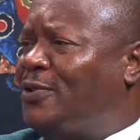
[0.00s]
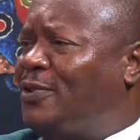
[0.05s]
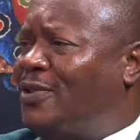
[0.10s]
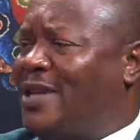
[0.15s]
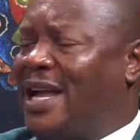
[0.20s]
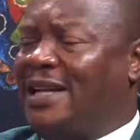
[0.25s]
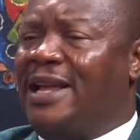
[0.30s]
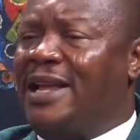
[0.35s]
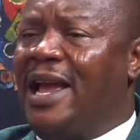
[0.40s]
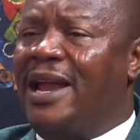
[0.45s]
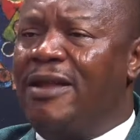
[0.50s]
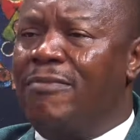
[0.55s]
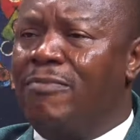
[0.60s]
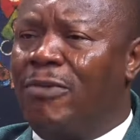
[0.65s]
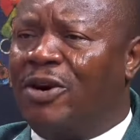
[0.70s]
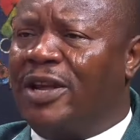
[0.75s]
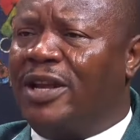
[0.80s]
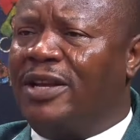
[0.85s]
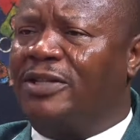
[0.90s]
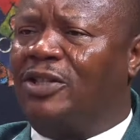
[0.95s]
that early
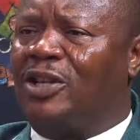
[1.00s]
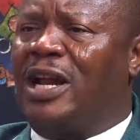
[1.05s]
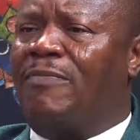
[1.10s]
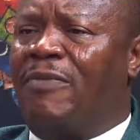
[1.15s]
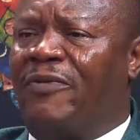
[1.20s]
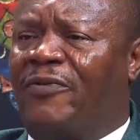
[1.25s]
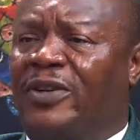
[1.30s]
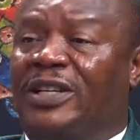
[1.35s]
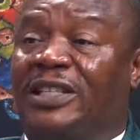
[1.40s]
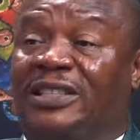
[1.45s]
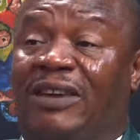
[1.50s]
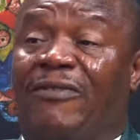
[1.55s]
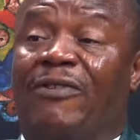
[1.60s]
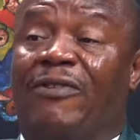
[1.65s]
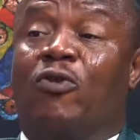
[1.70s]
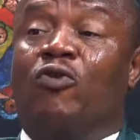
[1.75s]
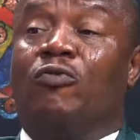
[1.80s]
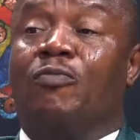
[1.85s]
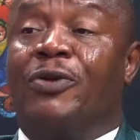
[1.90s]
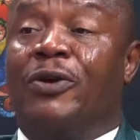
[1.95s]
morning, so that before the
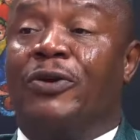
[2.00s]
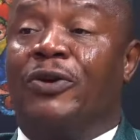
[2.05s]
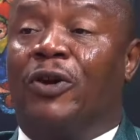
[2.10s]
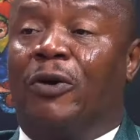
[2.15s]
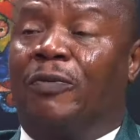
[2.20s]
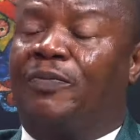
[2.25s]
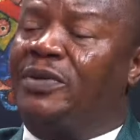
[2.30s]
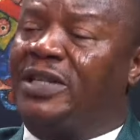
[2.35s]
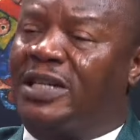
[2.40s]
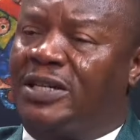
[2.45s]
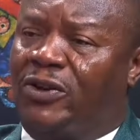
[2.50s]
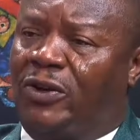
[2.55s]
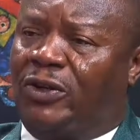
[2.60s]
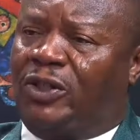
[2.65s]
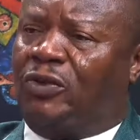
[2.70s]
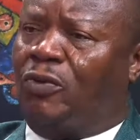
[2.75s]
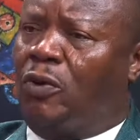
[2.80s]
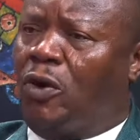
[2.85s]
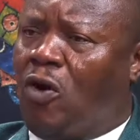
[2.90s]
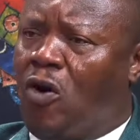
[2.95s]
traffic could build up, the
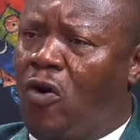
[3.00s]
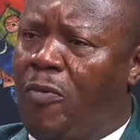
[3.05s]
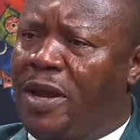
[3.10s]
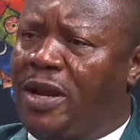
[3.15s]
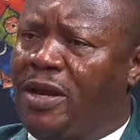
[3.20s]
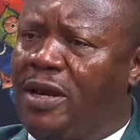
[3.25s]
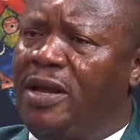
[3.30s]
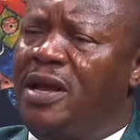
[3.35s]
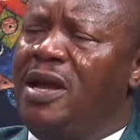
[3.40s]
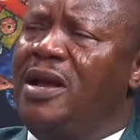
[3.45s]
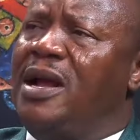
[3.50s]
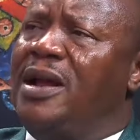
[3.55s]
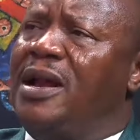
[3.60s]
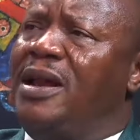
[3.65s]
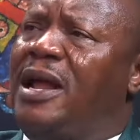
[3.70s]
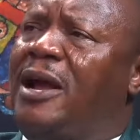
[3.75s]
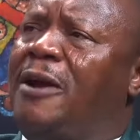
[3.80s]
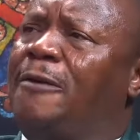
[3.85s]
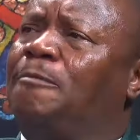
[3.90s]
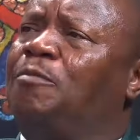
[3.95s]
dust will come in.
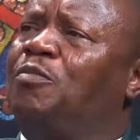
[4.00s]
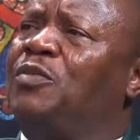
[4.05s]
Mm-hmm. Now,